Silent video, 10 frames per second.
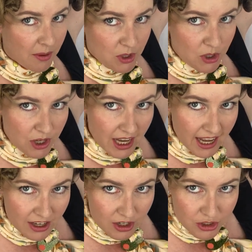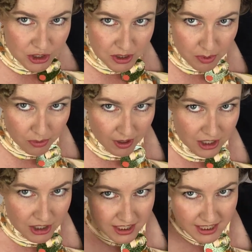you can just
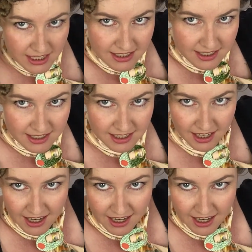brush this